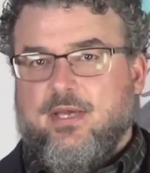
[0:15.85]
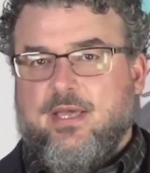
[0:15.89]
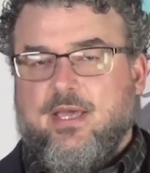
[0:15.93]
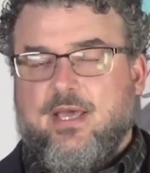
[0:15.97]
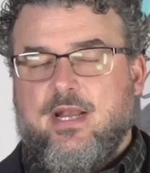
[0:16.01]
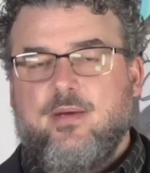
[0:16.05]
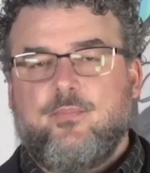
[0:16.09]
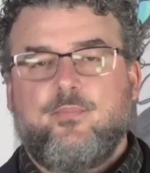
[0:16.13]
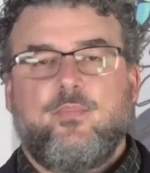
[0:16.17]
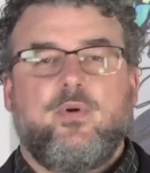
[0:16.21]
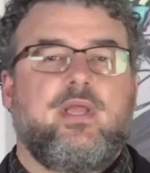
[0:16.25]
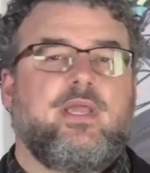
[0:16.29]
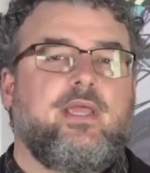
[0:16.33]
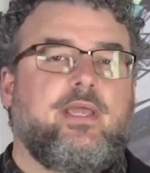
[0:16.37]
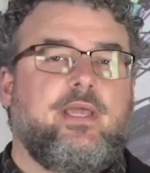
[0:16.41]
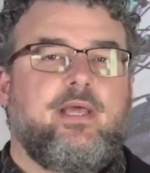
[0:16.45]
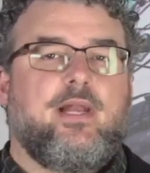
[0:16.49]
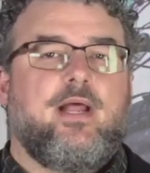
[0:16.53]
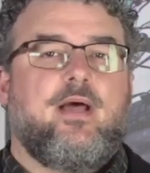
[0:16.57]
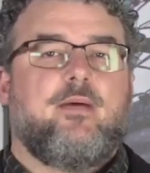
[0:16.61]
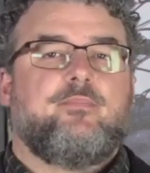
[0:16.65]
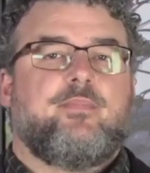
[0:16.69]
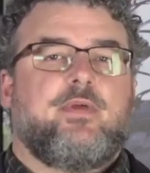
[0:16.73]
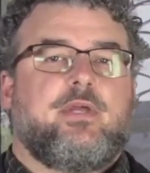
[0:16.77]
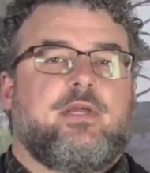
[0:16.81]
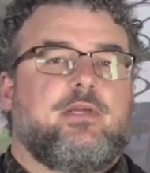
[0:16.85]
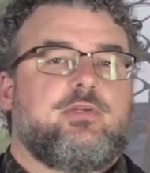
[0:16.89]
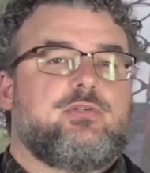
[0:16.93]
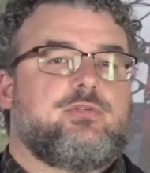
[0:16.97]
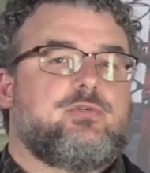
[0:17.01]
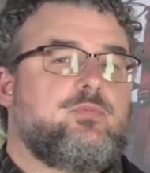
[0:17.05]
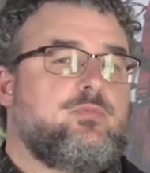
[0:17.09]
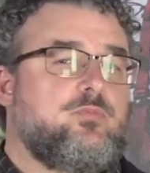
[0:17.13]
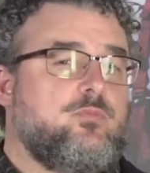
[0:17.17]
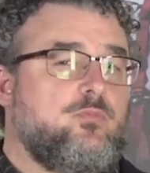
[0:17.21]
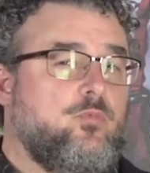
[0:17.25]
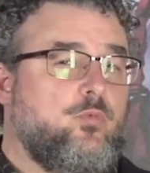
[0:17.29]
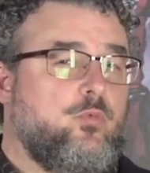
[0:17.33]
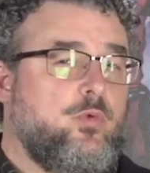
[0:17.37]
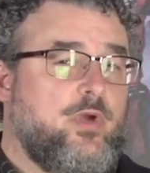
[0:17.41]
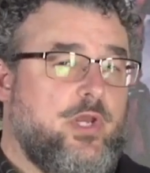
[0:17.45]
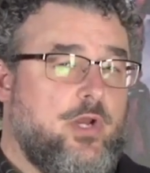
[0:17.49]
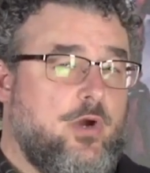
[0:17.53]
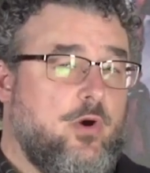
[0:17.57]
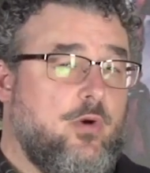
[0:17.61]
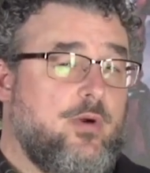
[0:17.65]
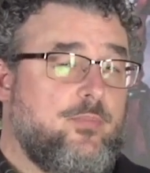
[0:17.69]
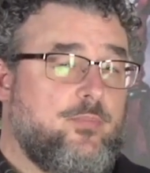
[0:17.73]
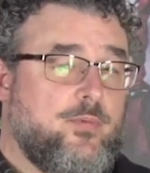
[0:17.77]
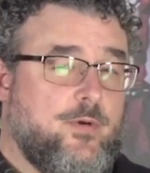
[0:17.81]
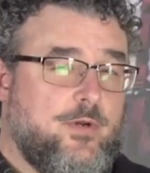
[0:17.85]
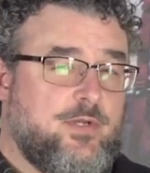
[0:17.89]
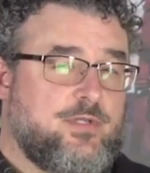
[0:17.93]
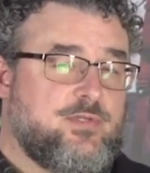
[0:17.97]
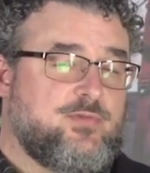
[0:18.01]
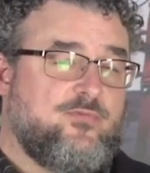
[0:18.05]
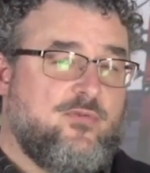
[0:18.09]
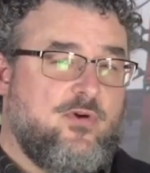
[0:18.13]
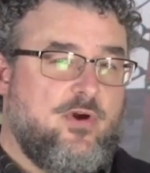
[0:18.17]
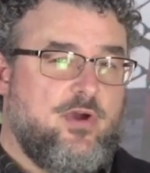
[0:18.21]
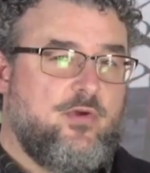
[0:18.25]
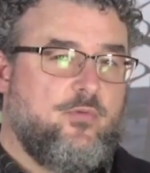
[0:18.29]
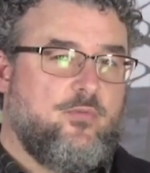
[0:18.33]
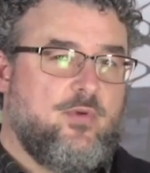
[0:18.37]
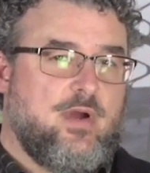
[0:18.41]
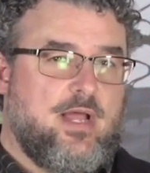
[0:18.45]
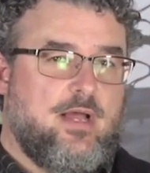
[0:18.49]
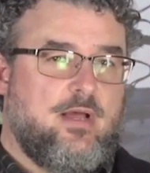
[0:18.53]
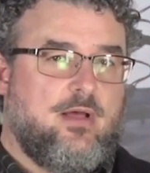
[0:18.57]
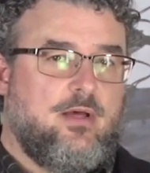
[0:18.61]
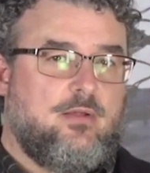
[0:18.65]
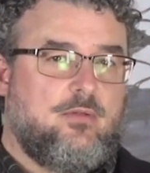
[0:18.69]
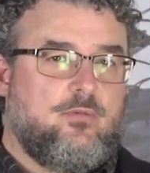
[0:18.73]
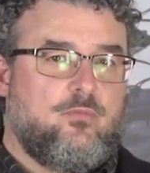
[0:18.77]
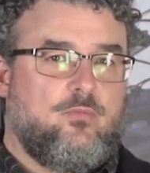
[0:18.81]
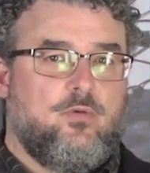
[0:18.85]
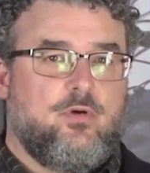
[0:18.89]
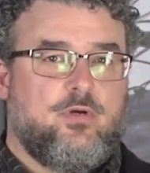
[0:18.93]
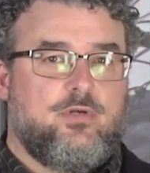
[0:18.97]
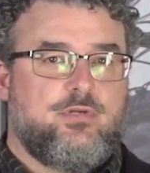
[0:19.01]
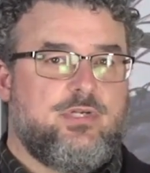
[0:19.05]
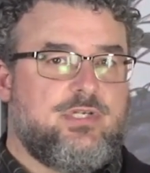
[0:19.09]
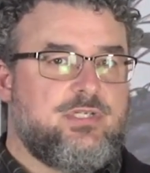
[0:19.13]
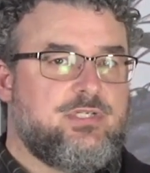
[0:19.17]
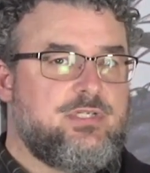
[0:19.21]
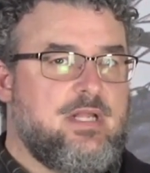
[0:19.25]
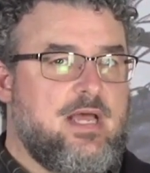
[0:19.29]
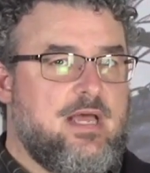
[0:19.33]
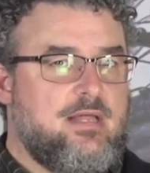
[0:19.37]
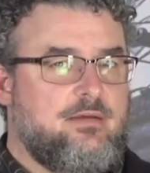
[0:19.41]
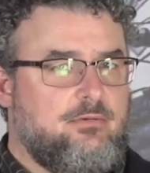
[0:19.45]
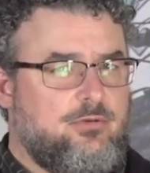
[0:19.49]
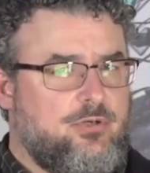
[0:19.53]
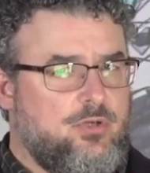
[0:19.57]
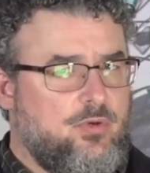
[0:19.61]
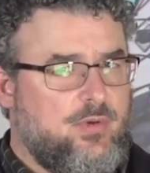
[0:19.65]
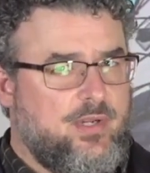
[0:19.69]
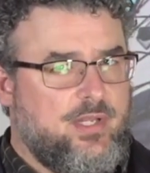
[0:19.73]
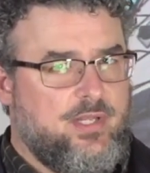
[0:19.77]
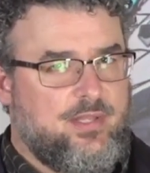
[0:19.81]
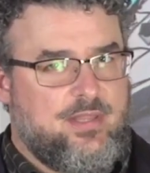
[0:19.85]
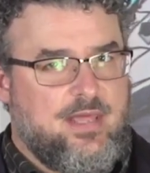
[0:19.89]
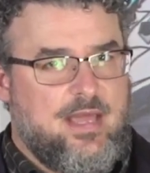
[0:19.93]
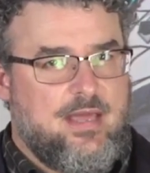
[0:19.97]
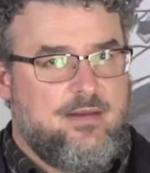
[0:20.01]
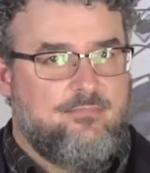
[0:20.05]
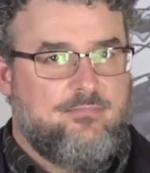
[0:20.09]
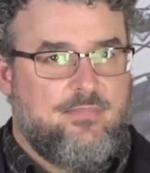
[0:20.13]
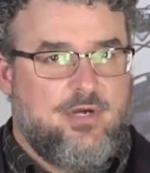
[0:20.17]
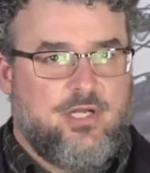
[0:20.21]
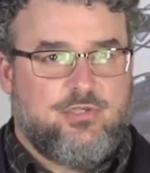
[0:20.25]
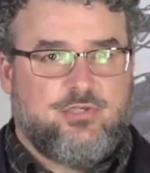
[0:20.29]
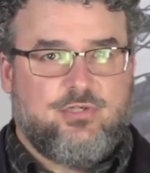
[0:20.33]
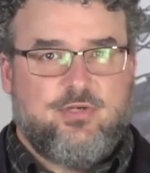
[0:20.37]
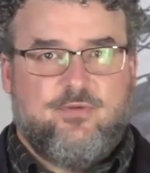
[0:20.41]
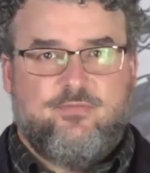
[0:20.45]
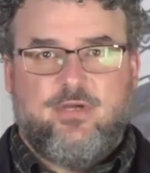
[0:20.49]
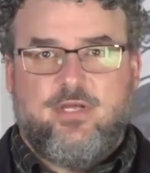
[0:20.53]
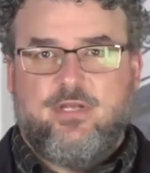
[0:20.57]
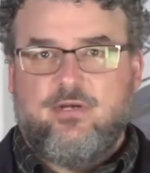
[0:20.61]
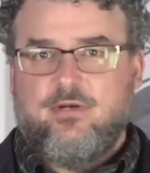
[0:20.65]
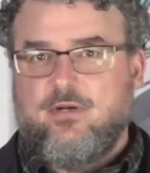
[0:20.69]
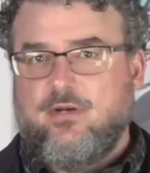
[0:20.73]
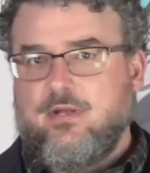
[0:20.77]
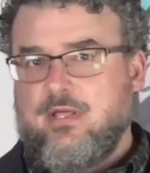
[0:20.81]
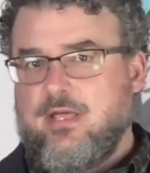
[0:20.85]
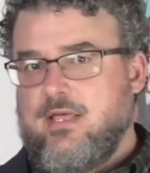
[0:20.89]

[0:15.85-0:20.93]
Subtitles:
And I'm bringing it up because we know it prints very well. We're just not doing that much of it.